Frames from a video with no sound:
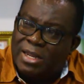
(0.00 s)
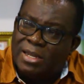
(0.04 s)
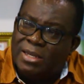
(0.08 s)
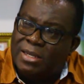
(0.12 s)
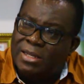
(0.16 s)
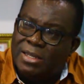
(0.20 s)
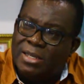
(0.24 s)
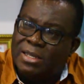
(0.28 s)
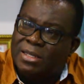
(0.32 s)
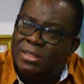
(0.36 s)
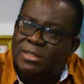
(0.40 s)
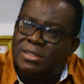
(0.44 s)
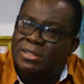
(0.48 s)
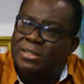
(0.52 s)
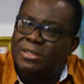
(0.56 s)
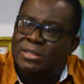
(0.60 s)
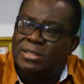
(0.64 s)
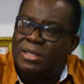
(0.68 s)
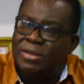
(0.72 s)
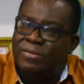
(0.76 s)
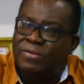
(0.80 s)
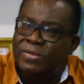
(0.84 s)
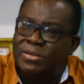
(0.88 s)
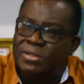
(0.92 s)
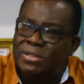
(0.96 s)
Education
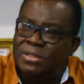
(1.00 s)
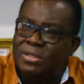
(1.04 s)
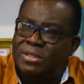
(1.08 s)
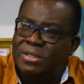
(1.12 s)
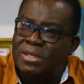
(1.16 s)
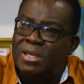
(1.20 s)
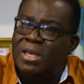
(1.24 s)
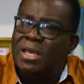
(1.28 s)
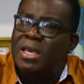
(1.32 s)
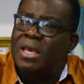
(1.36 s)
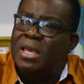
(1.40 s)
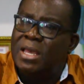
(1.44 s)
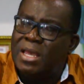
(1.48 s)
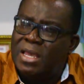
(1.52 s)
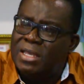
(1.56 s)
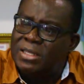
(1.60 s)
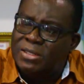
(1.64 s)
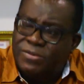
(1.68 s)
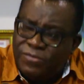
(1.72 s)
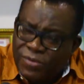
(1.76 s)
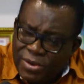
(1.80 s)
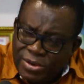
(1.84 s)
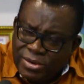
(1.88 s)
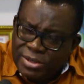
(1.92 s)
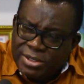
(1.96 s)
Service is
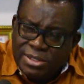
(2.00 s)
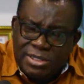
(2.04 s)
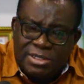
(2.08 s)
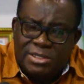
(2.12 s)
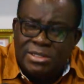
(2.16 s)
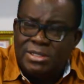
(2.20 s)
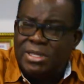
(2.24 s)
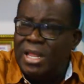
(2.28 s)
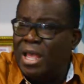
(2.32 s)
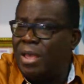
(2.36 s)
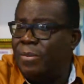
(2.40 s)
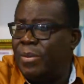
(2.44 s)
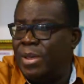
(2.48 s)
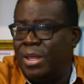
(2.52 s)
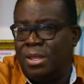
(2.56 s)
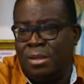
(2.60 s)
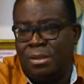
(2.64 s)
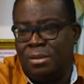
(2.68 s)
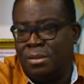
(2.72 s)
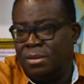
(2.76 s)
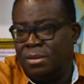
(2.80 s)
very disturbing.